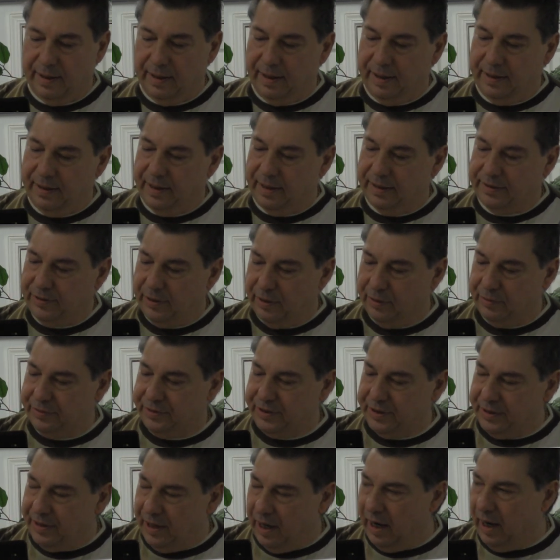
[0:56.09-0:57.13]
and I don't
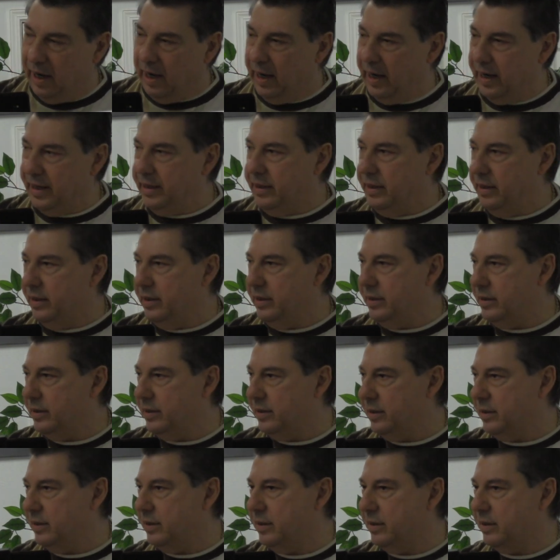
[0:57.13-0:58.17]
deny
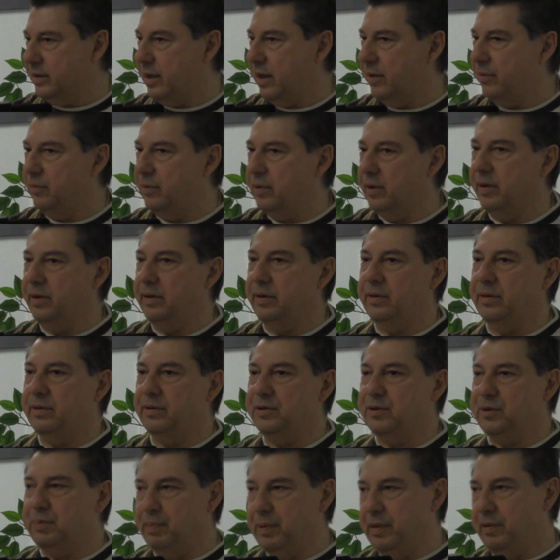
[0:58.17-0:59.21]
that were
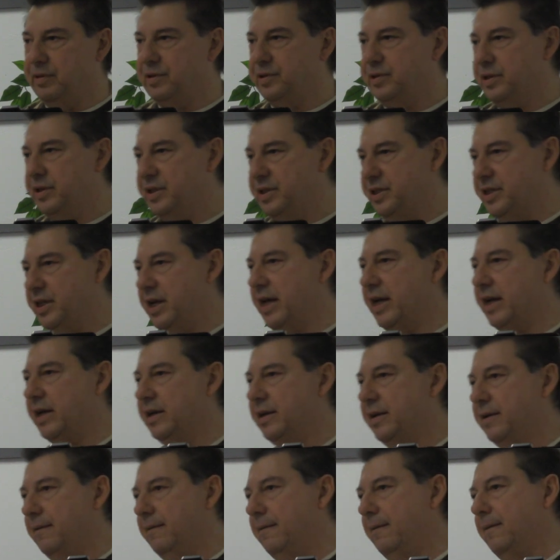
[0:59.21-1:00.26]
spiritually
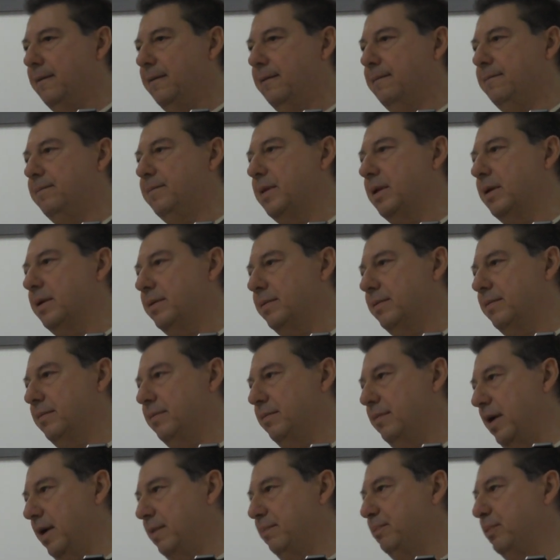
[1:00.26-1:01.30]
sick.
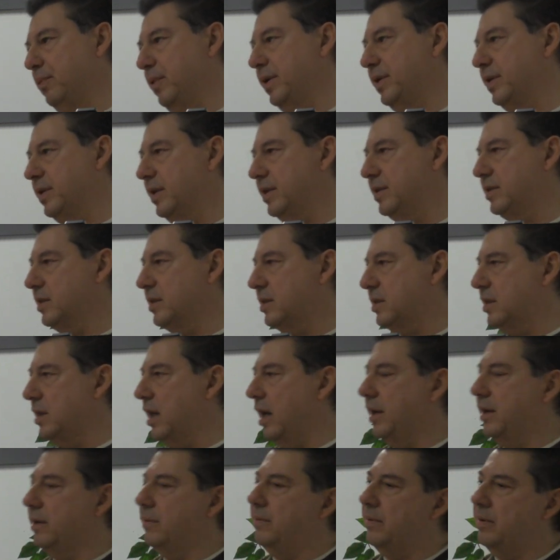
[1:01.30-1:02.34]
My point is, it's
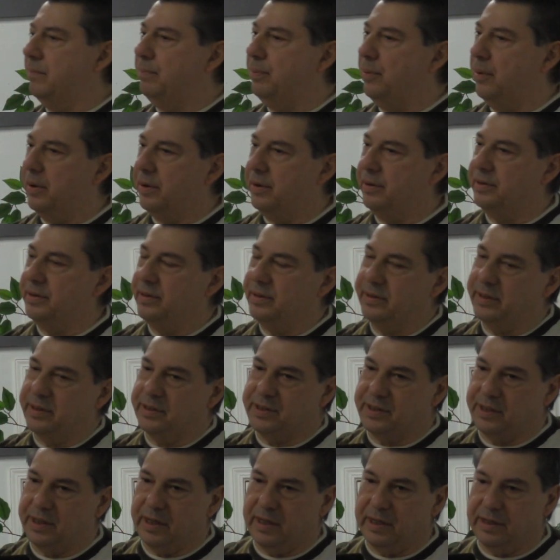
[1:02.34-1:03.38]
not part of the
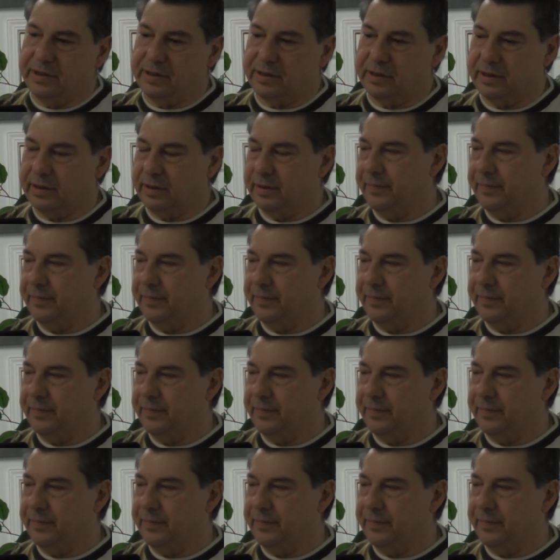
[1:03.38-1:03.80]
disease.